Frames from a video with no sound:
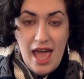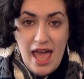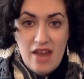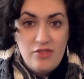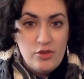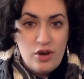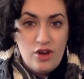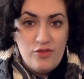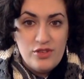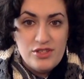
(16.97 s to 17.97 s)
And if you are
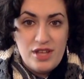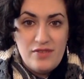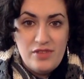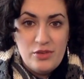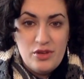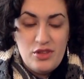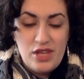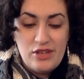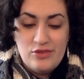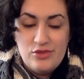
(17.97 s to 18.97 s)
a first-time viewer,
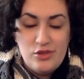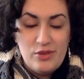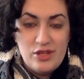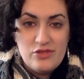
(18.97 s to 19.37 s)
thank you so much